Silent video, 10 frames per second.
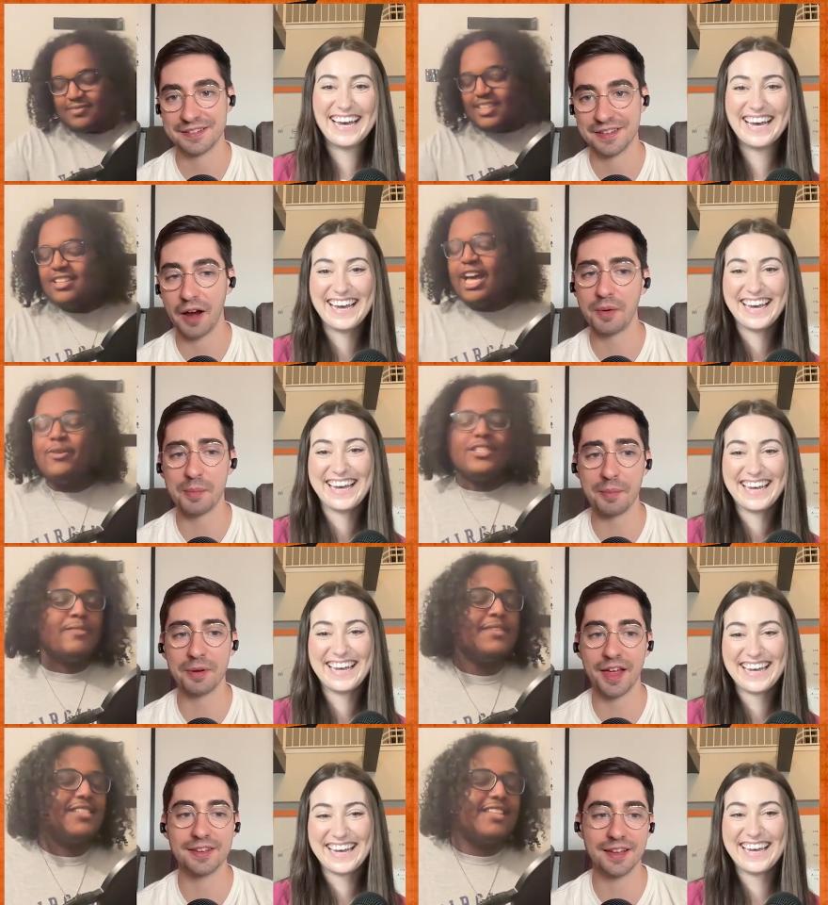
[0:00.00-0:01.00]
Speaker 1: That was the
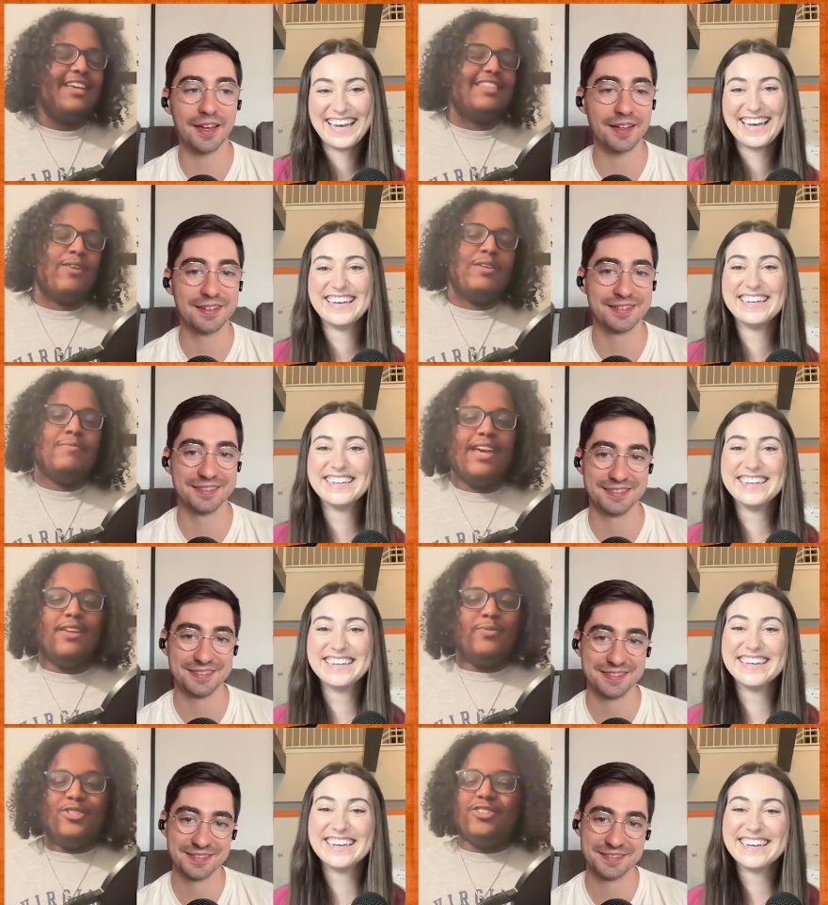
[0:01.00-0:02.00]
mistake that, that, we made. We
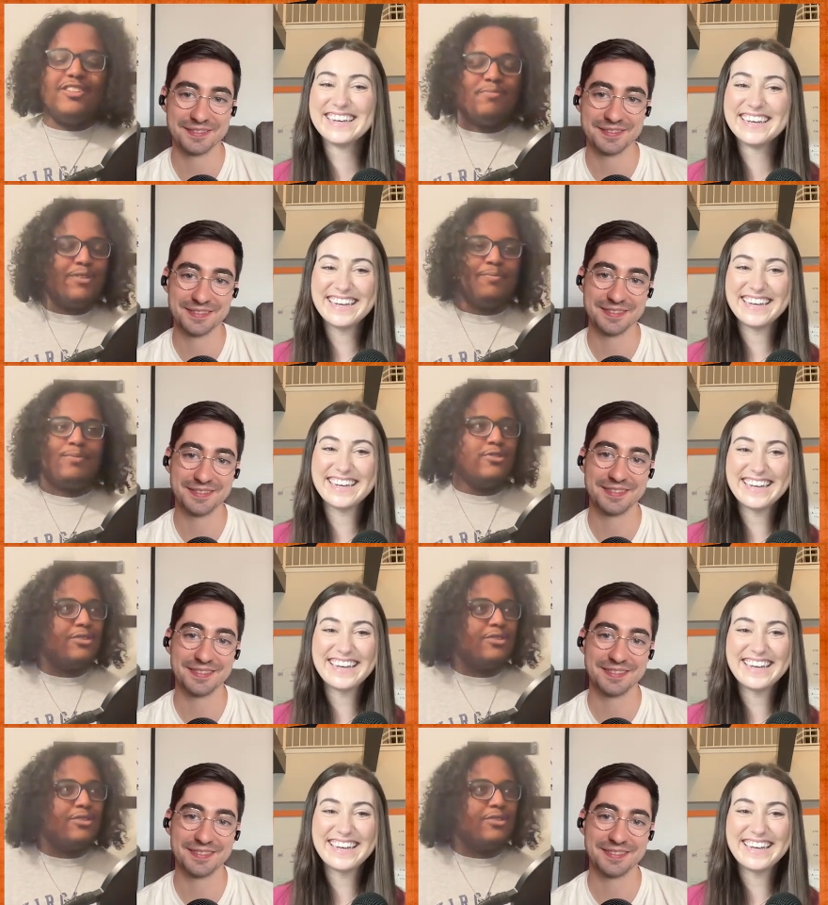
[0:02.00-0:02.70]
shouldn't have put both of